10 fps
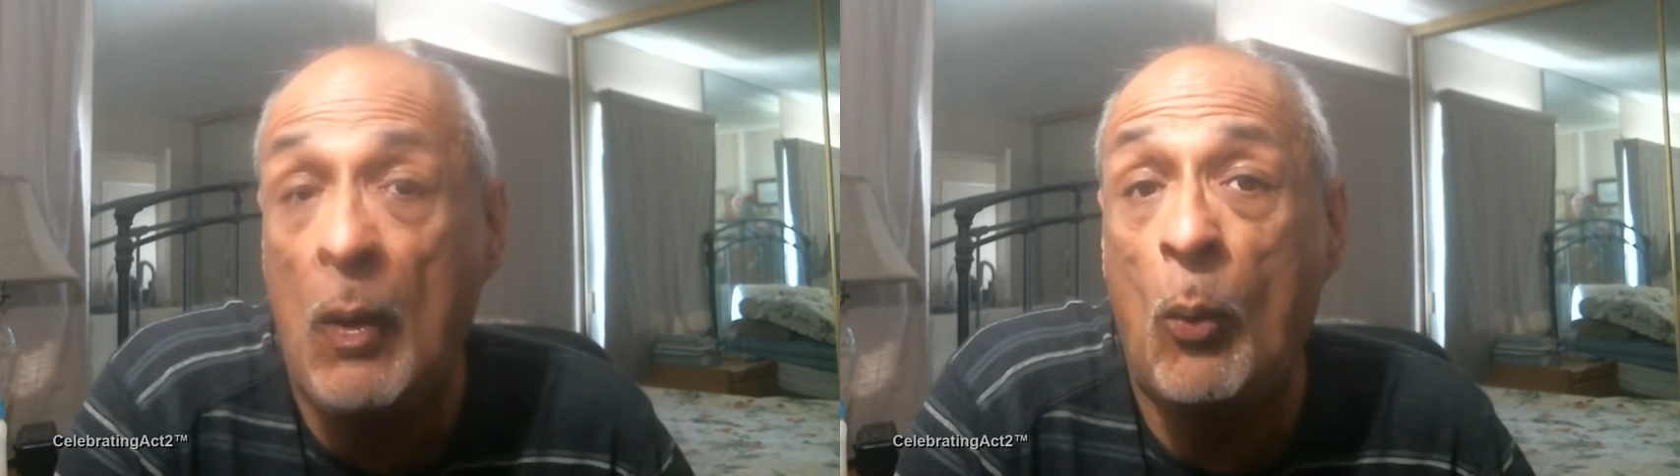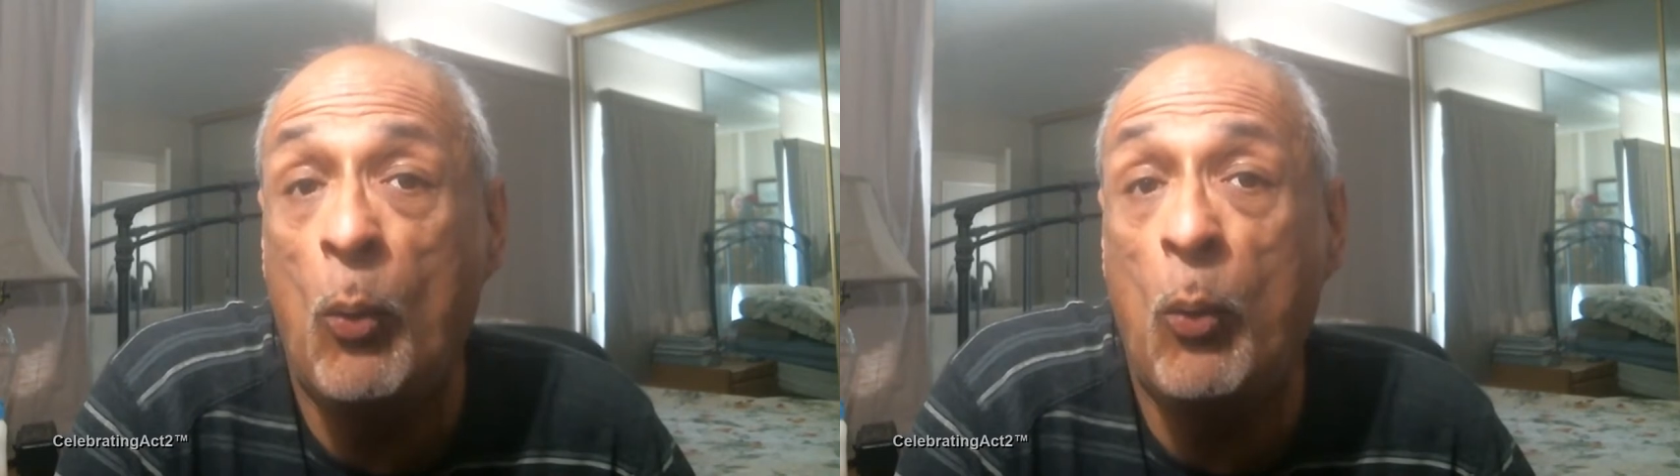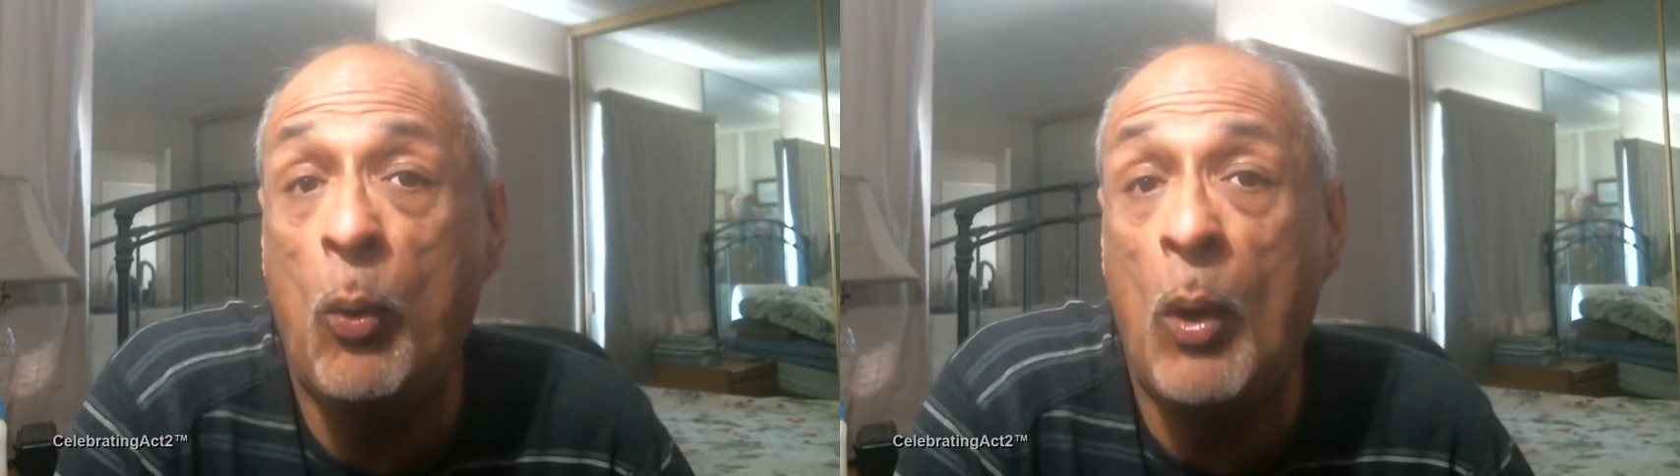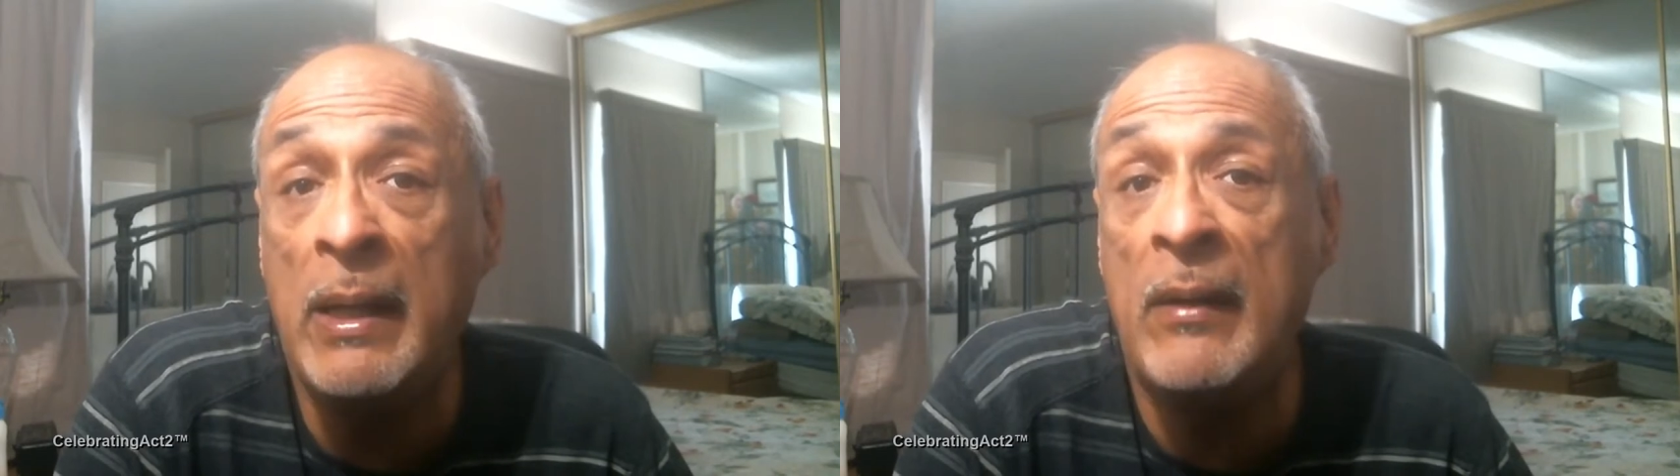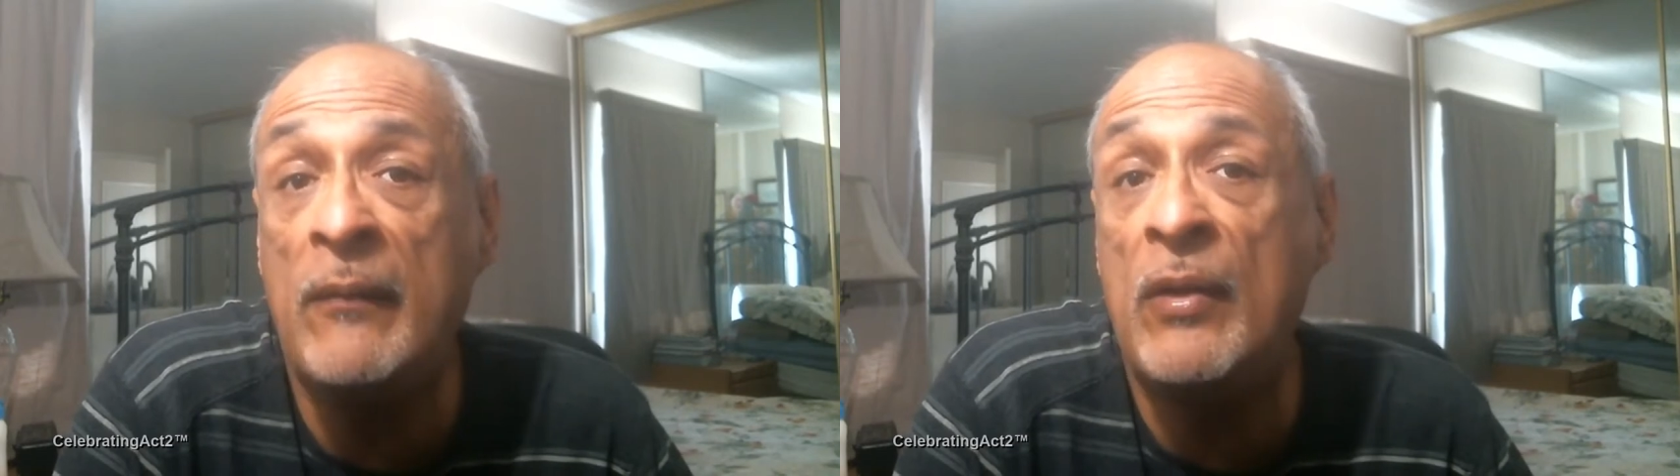
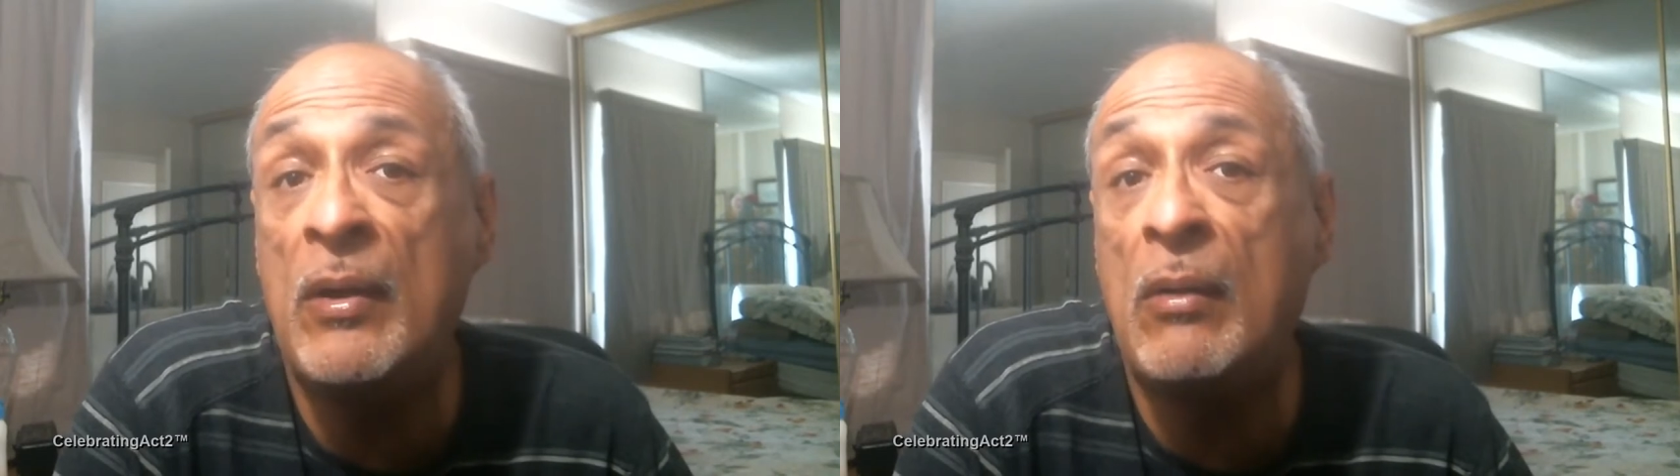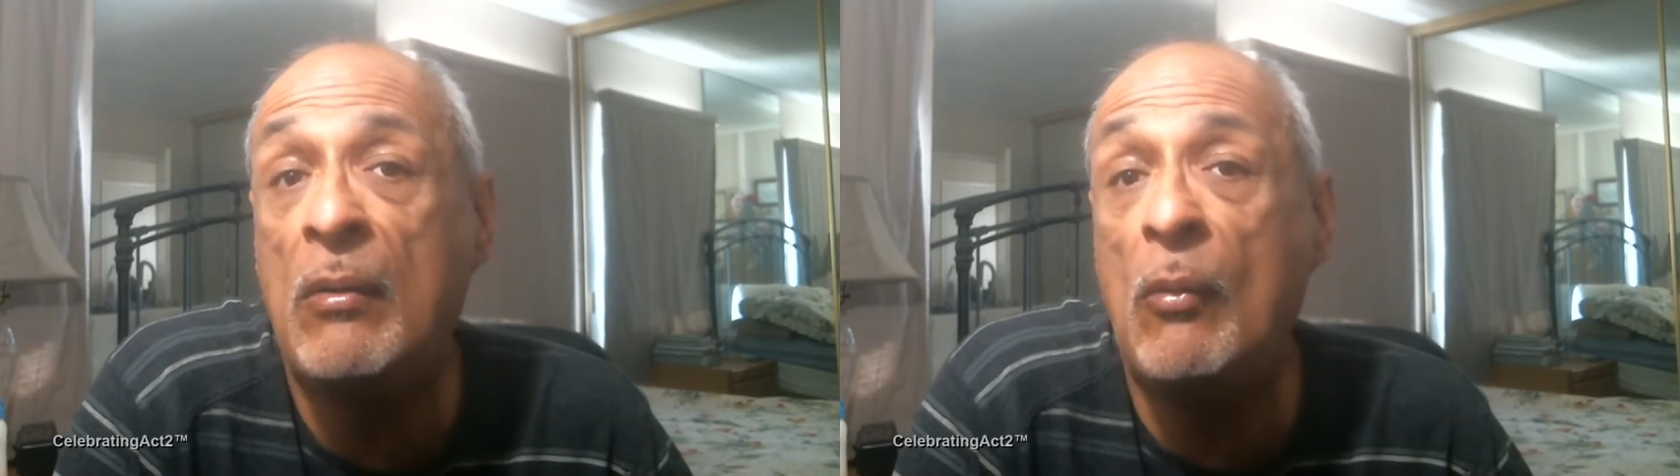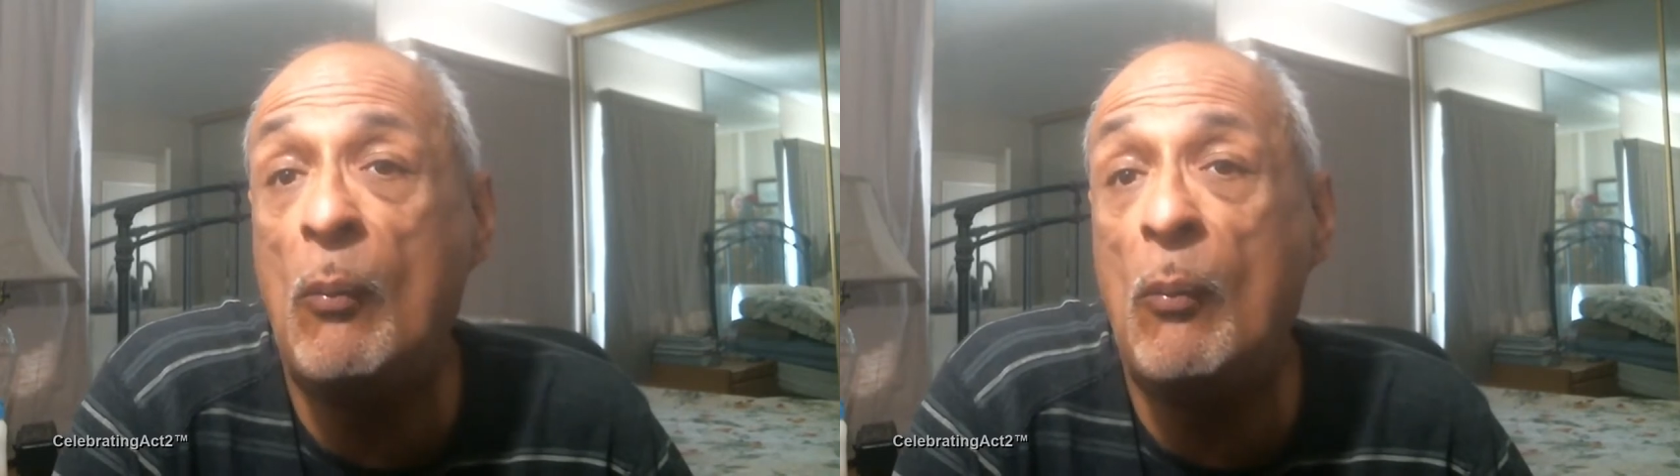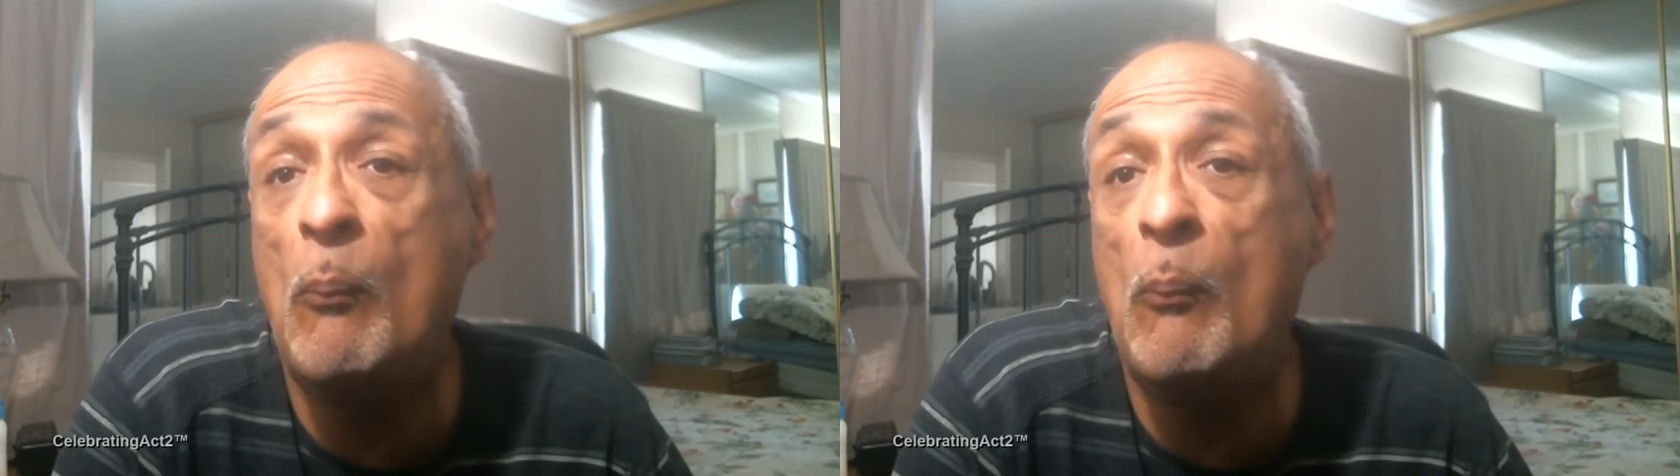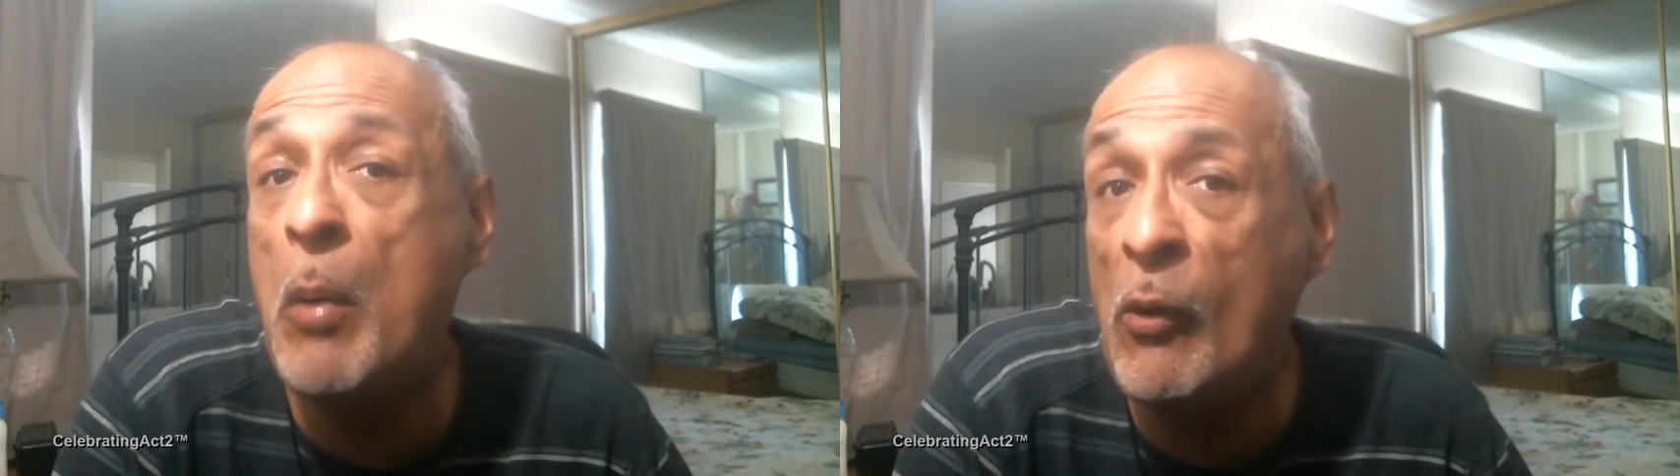one of the
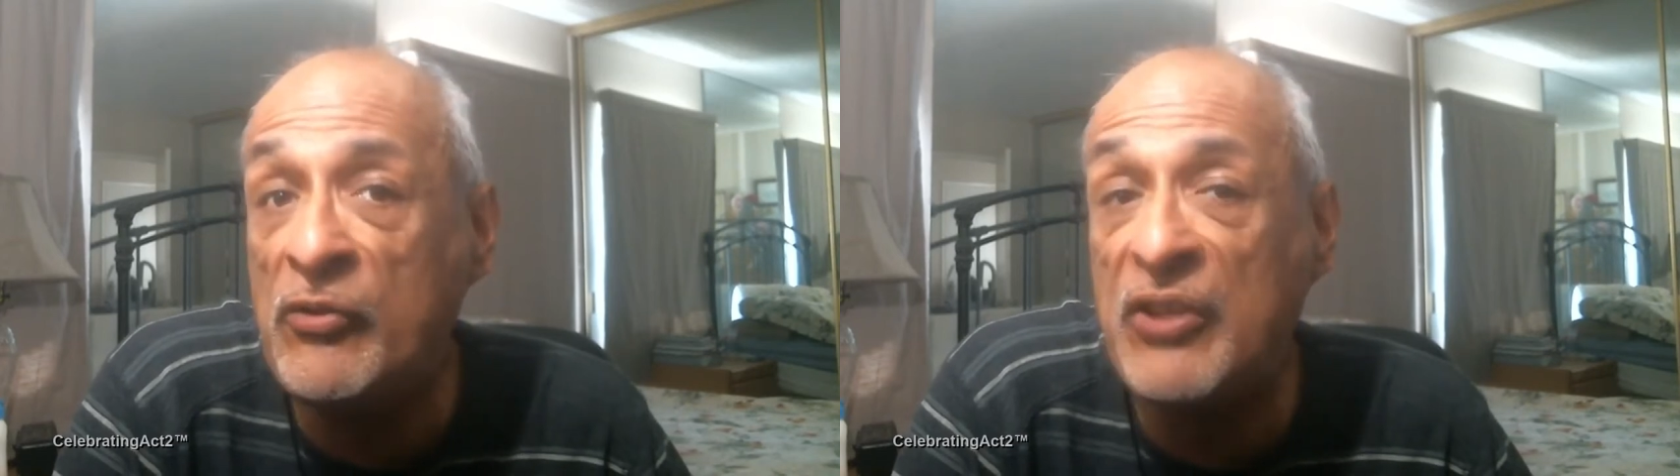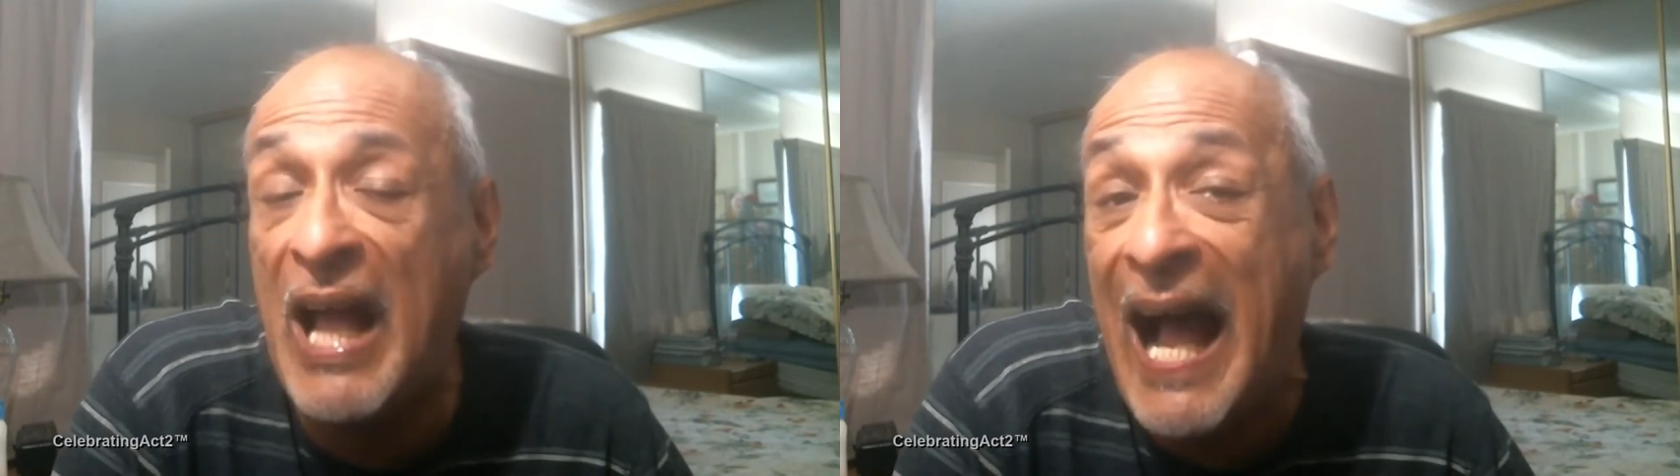most,